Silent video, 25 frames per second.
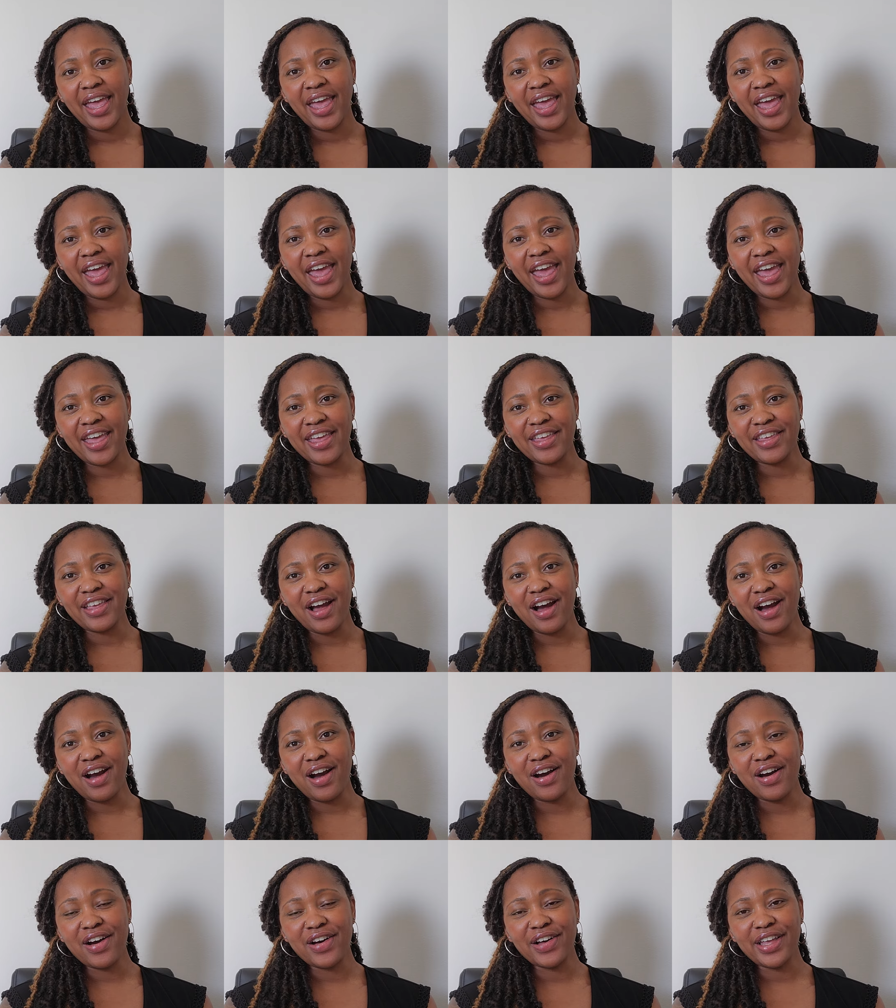Hey
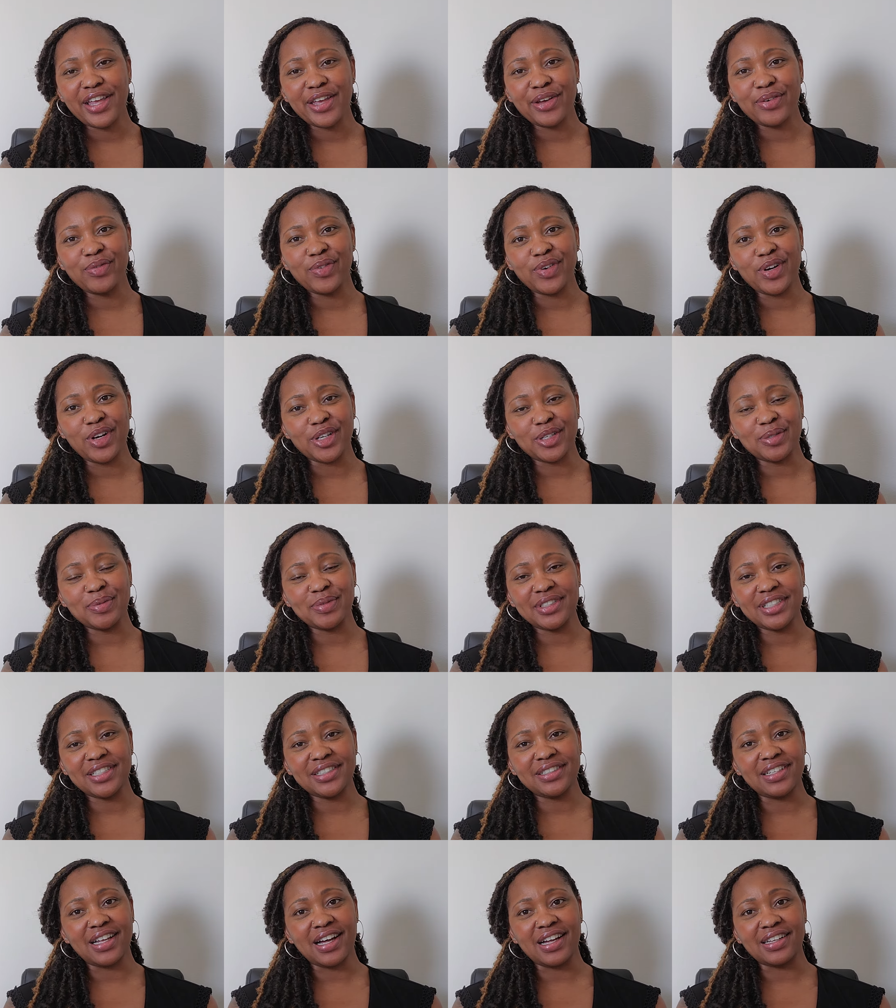y'all, and welcome to
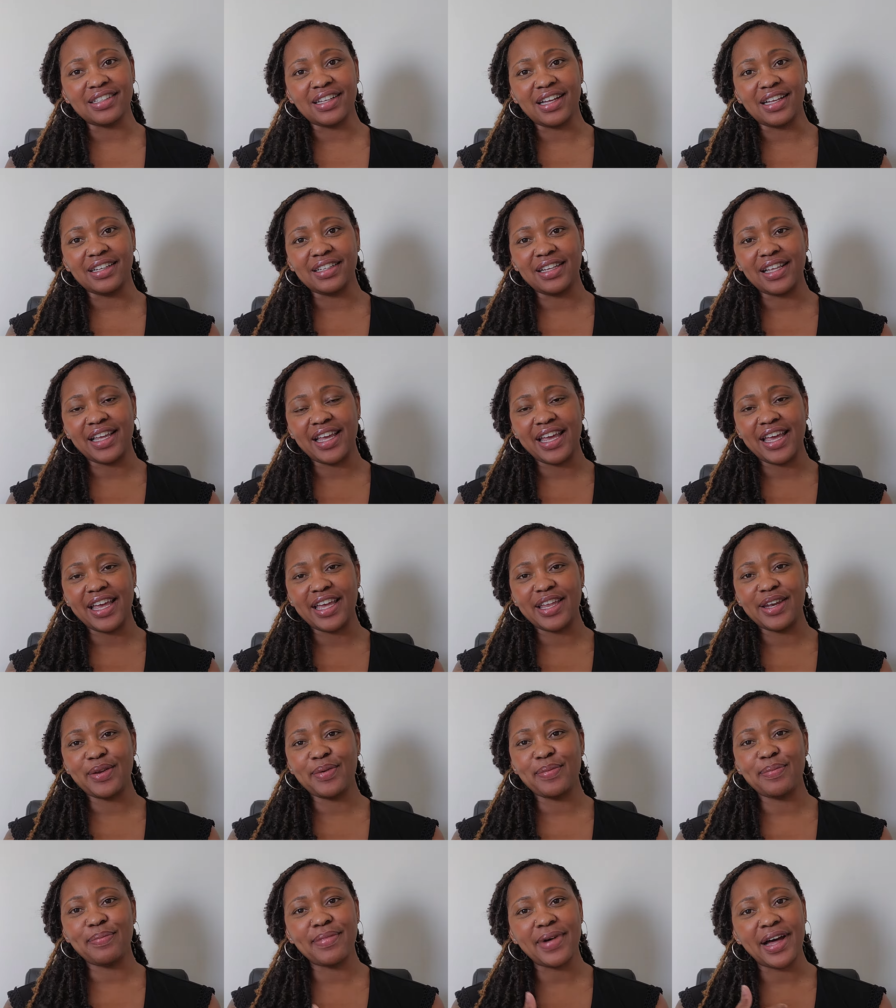LaLa
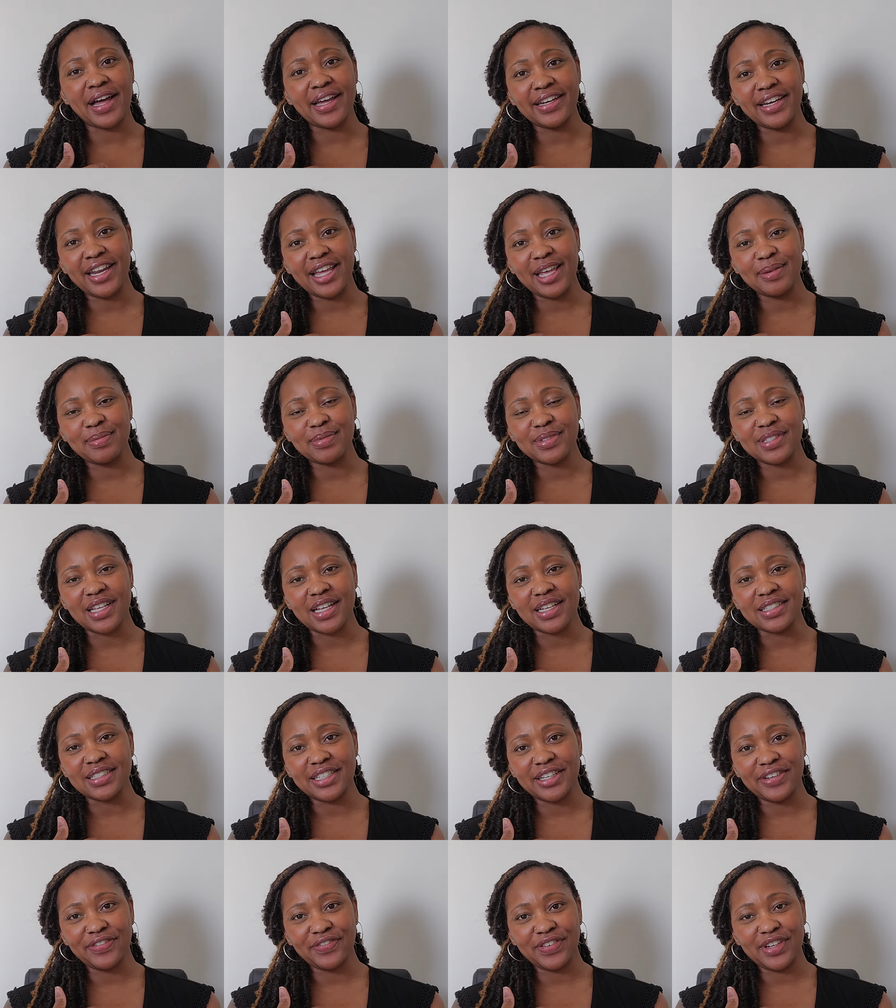Land. My name's La
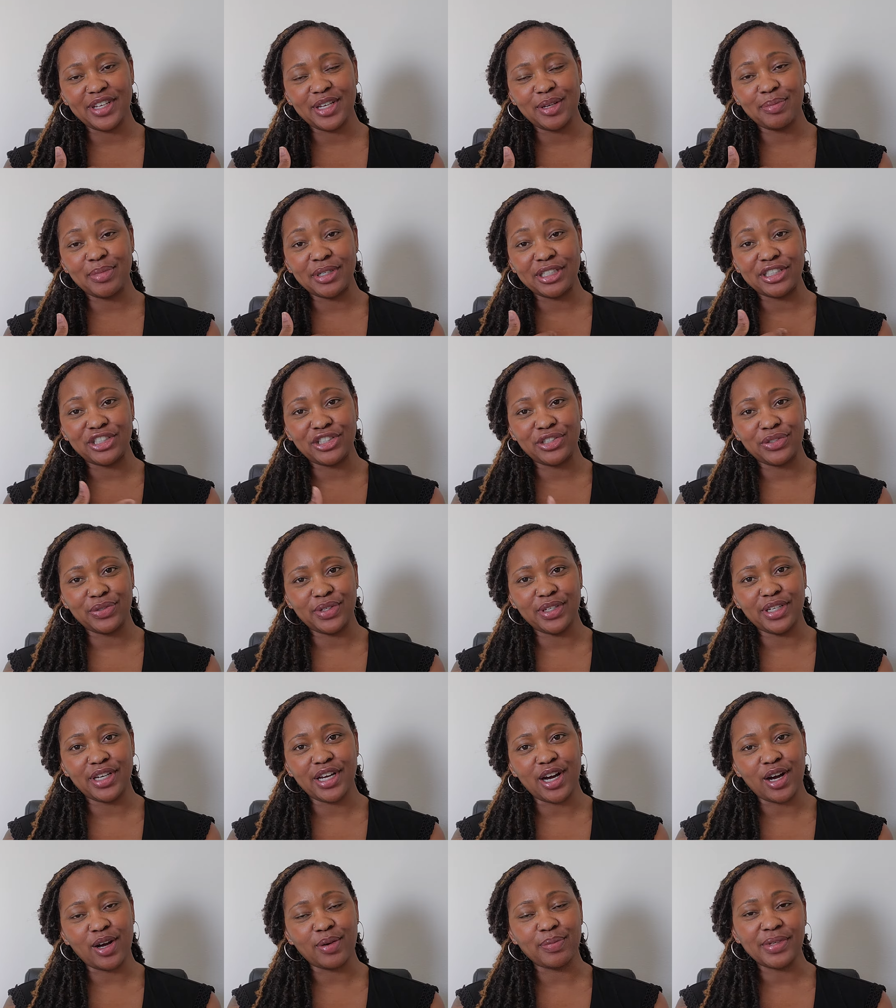Tiffany, but you can
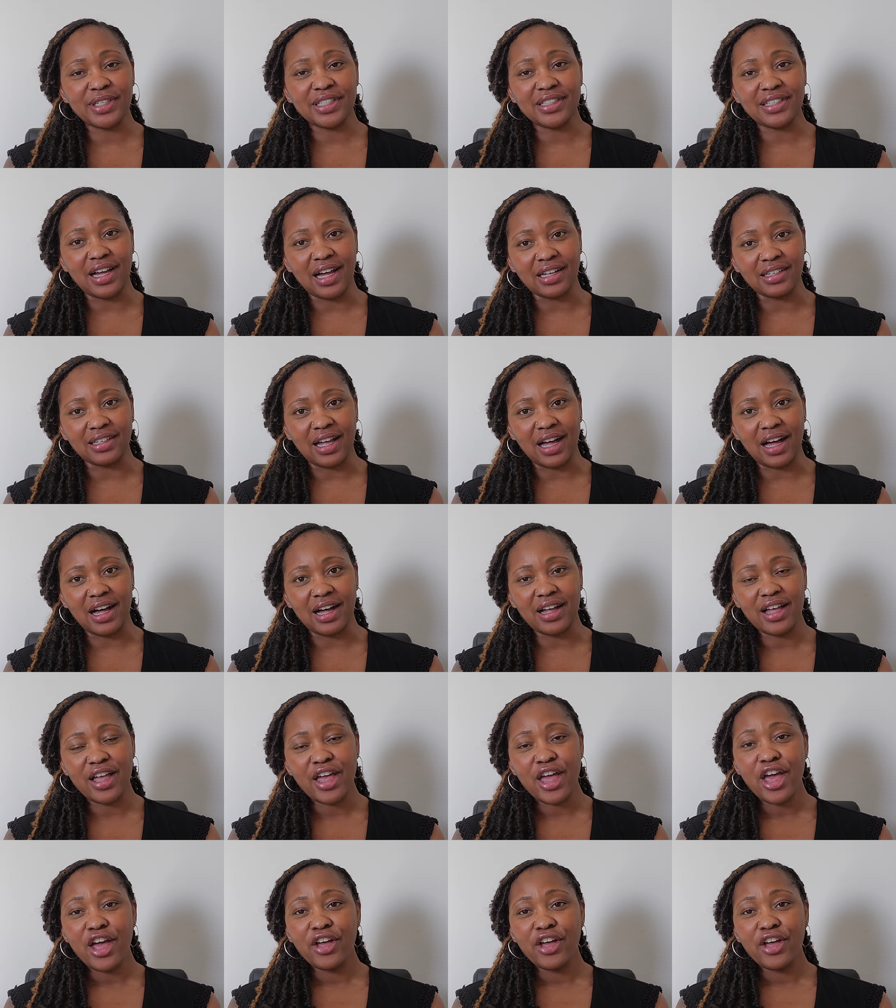call me Lala.